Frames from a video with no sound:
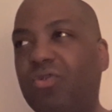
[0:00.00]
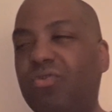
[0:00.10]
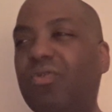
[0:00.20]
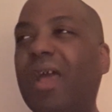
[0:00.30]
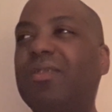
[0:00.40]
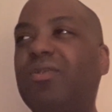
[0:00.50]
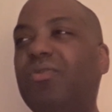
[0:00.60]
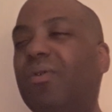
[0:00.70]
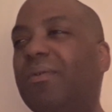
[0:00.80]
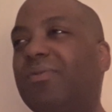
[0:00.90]
You got to,
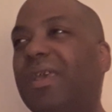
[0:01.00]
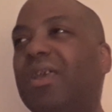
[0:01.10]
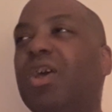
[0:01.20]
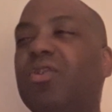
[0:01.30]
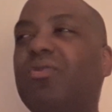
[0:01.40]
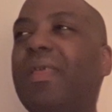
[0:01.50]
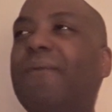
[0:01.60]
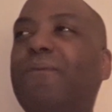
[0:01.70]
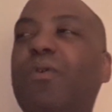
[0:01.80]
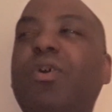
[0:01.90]
you know what I'm saying? So
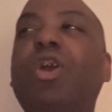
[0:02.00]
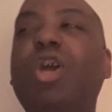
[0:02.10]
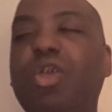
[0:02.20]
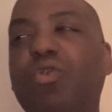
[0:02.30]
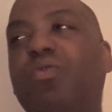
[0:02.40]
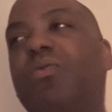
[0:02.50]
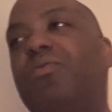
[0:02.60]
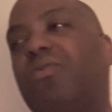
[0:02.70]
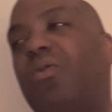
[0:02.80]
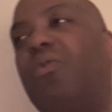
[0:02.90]
therefore,
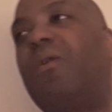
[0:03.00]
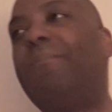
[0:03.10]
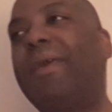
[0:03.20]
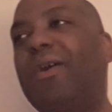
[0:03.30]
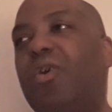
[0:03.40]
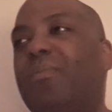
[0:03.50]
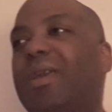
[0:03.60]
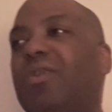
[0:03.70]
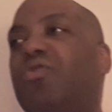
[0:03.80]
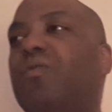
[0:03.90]
you so-called big
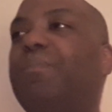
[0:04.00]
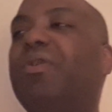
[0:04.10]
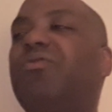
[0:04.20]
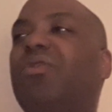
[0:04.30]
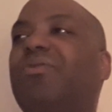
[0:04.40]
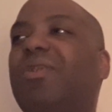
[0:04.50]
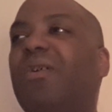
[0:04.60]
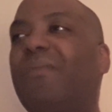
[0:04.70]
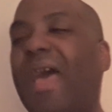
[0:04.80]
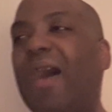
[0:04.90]
homie, you put
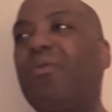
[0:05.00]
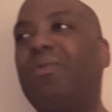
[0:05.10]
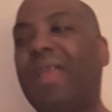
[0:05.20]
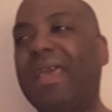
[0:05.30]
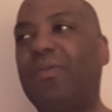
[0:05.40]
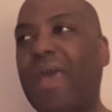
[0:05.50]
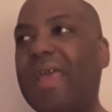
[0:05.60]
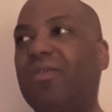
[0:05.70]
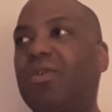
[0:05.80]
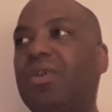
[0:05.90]
yourself out like
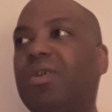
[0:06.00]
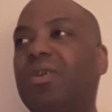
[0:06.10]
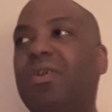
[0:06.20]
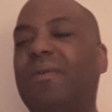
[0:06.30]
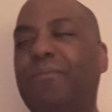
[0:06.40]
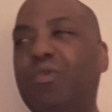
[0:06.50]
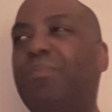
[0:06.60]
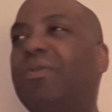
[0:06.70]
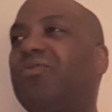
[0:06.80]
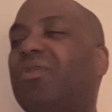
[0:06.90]
that. You
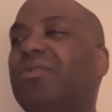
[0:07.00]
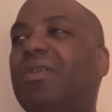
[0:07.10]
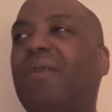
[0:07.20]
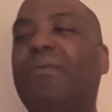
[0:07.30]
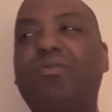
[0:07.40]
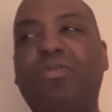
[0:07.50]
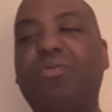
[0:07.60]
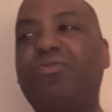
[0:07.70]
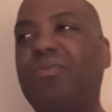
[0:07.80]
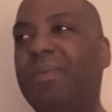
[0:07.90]
put yourself on
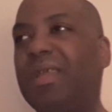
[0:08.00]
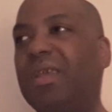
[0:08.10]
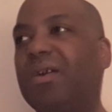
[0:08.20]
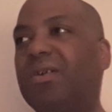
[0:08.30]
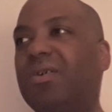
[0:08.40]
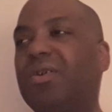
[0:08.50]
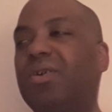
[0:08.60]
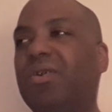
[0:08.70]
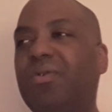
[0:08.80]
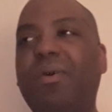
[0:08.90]
social media.
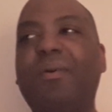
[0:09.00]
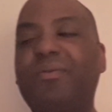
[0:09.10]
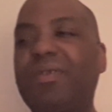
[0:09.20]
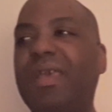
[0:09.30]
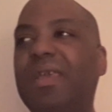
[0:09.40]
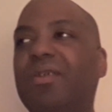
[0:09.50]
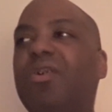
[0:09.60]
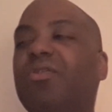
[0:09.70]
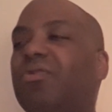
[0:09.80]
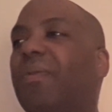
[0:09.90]
You know what I'm saying?
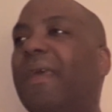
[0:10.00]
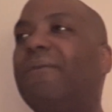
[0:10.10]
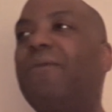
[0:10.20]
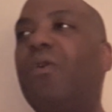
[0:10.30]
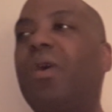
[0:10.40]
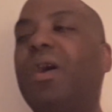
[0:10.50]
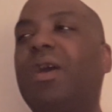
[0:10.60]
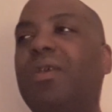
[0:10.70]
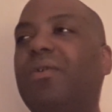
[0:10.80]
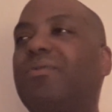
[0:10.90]
So therefore,
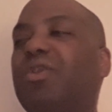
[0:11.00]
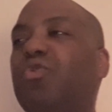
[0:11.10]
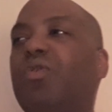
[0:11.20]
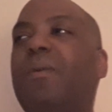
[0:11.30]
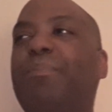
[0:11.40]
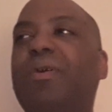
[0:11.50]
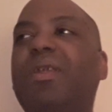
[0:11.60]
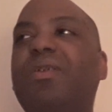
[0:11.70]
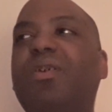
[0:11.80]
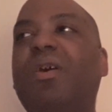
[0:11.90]
you know what I'm saying, you're going to
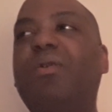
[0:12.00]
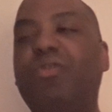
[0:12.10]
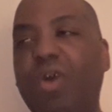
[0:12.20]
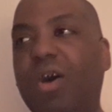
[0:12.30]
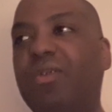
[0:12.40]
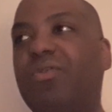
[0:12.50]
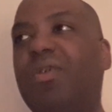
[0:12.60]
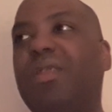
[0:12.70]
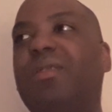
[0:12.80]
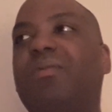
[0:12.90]
put guns
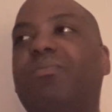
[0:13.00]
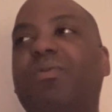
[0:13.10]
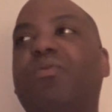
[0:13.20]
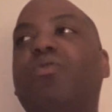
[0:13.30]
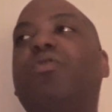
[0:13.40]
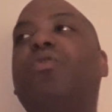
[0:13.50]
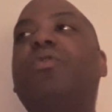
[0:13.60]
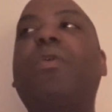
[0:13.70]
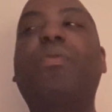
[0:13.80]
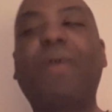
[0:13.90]
and who
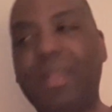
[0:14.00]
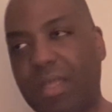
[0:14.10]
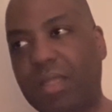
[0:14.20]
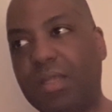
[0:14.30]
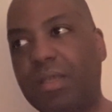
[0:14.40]
you threatening?